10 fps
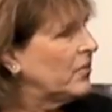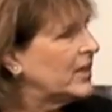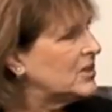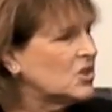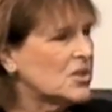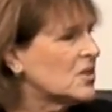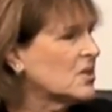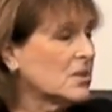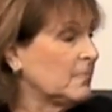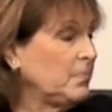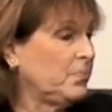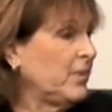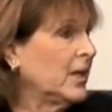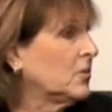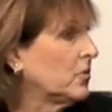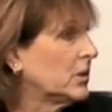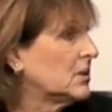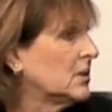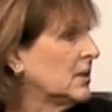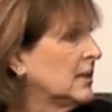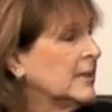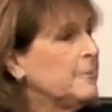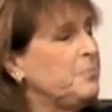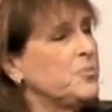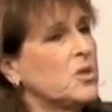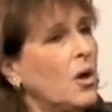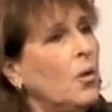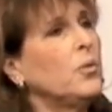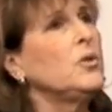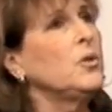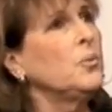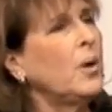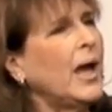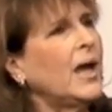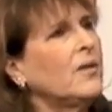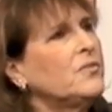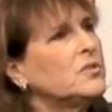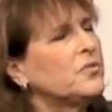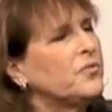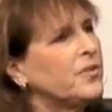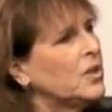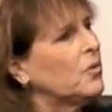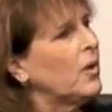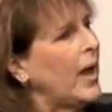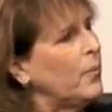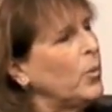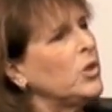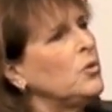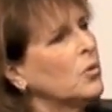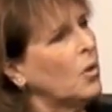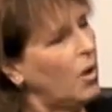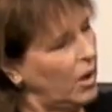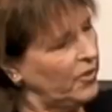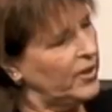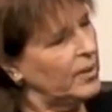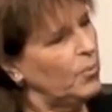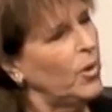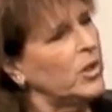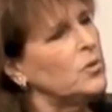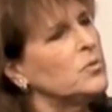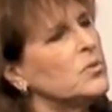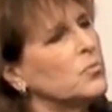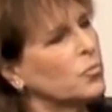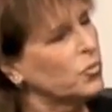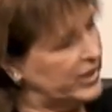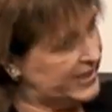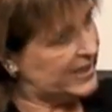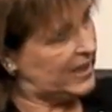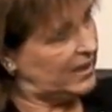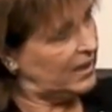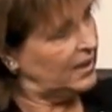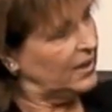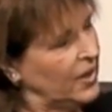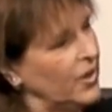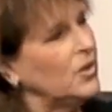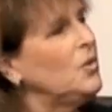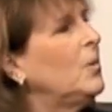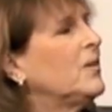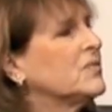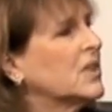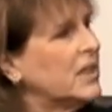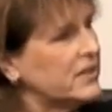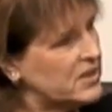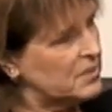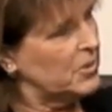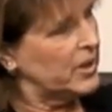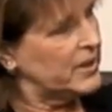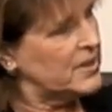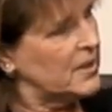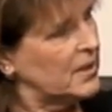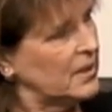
That's just ignorant. So you have to figure out when you call them, when you resend it, you have to customize it